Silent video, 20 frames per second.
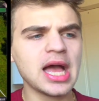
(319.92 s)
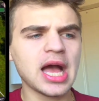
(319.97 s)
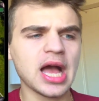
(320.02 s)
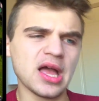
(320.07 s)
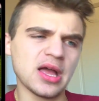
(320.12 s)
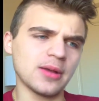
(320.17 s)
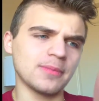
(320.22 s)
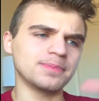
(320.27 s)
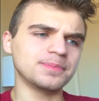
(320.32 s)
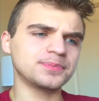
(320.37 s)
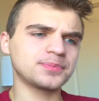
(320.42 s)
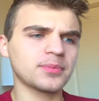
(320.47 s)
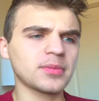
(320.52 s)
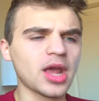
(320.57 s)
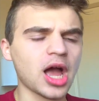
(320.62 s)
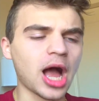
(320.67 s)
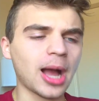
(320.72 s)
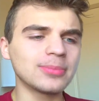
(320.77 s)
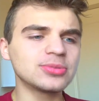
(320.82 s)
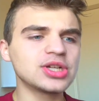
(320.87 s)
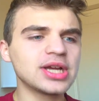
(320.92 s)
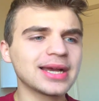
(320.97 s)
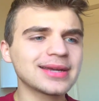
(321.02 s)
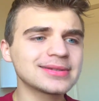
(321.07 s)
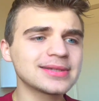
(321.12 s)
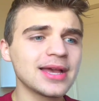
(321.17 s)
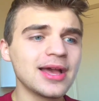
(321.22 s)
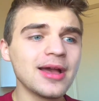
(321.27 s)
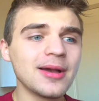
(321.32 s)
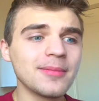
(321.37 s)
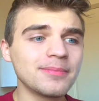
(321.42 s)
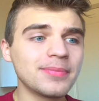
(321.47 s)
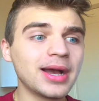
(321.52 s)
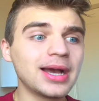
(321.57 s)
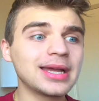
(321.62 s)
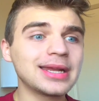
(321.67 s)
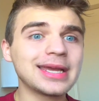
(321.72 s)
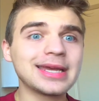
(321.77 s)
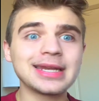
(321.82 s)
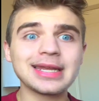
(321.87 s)
um, objects.
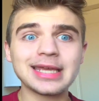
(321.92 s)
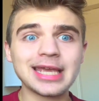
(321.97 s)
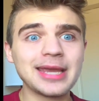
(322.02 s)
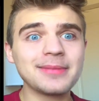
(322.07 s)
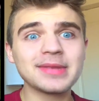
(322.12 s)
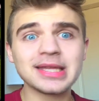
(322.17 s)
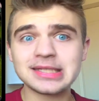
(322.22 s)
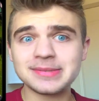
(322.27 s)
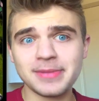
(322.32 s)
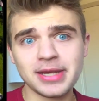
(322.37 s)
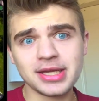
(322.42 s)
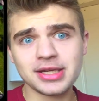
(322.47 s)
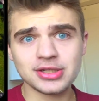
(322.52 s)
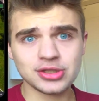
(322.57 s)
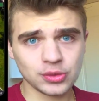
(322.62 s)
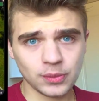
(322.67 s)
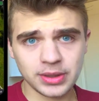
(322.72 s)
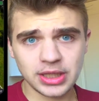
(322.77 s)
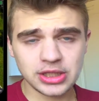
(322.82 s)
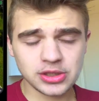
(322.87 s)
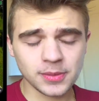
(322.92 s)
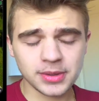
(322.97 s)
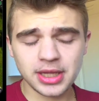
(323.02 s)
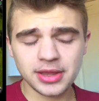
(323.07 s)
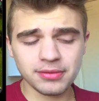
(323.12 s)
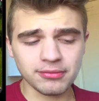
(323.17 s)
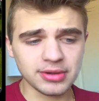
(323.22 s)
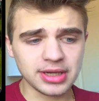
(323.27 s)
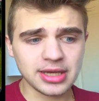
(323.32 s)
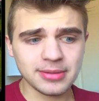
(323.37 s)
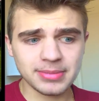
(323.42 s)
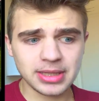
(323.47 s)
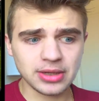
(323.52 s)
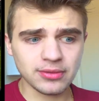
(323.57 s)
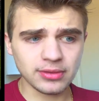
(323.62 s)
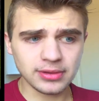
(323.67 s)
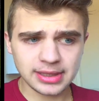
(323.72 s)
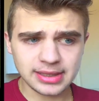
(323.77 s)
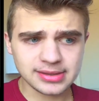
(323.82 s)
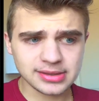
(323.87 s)
But in a game that's made in 2023 and being
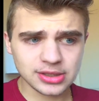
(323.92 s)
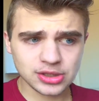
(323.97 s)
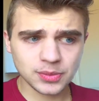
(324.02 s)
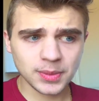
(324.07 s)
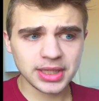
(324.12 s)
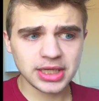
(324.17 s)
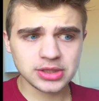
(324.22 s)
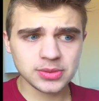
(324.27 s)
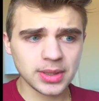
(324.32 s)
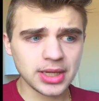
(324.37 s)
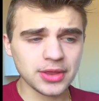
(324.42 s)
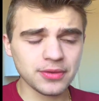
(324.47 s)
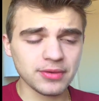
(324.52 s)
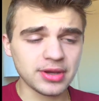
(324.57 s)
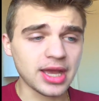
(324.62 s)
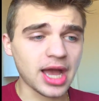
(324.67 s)
released in 2023,